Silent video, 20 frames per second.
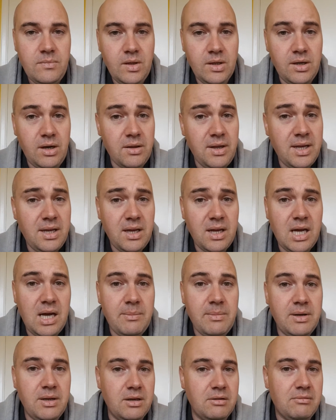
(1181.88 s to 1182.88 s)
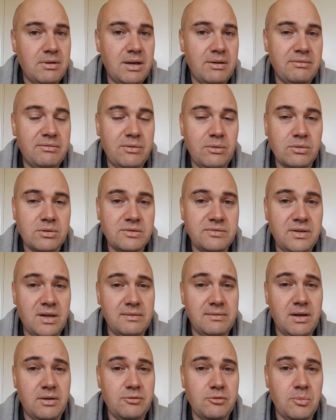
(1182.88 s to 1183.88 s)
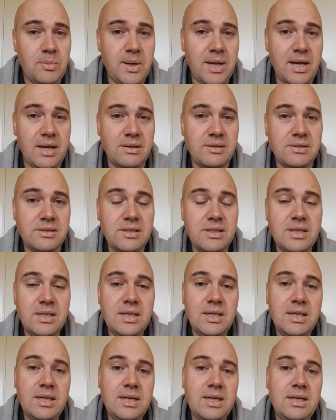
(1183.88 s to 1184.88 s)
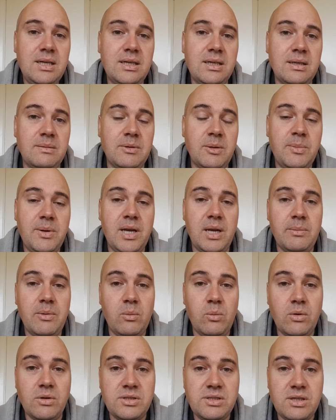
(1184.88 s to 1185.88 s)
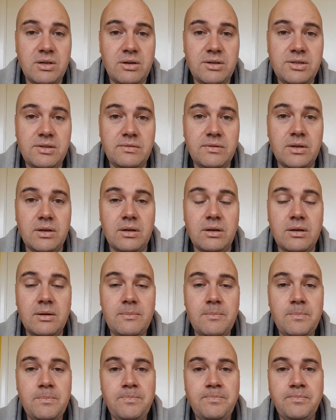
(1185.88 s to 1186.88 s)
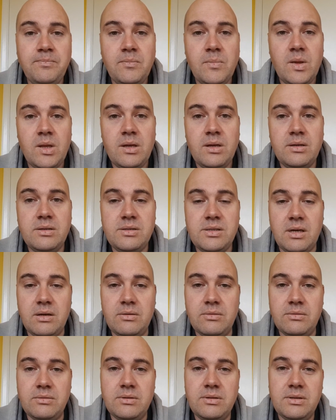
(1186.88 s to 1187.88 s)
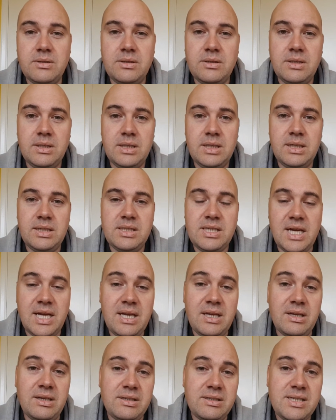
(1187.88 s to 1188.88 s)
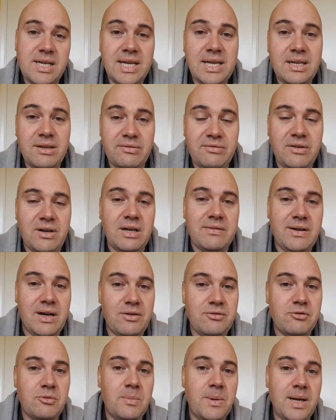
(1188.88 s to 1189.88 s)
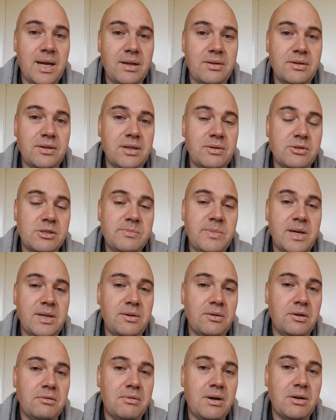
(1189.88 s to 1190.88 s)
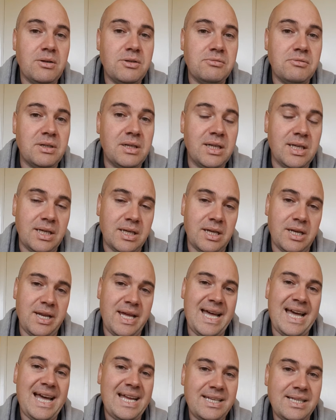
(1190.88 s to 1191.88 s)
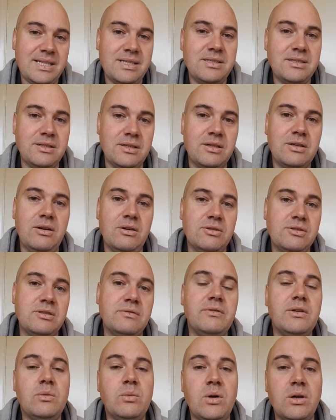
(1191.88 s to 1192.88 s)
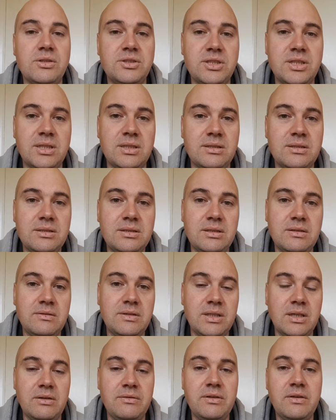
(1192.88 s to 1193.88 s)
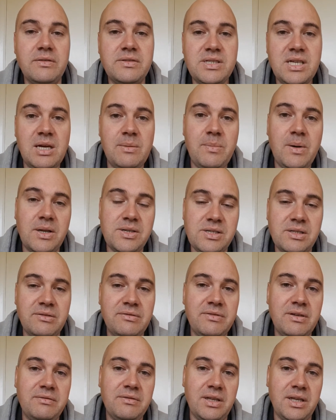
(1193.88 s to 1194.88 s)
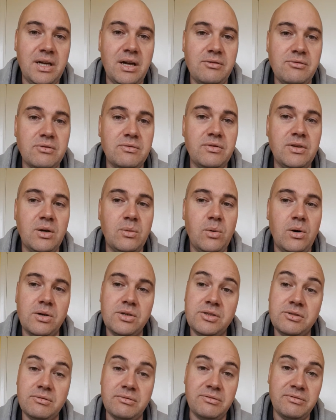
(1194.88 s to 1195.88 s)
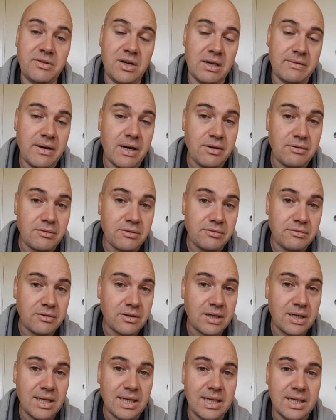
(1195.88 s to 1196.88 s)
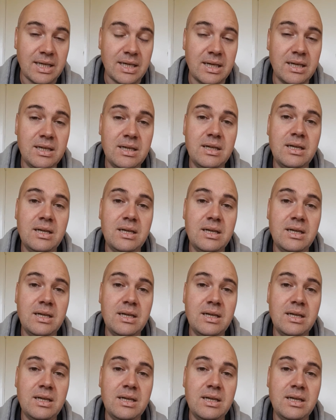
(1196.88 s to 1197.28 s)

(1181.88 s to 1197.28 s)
they can come in at around £400 to £500, depending upon what size you've got. So take your £500 that you would spend on a rotary cleaner and add it to the cost of your washer. You know, if you set a budget of £1,500 for your washer and £500 for a cleaner,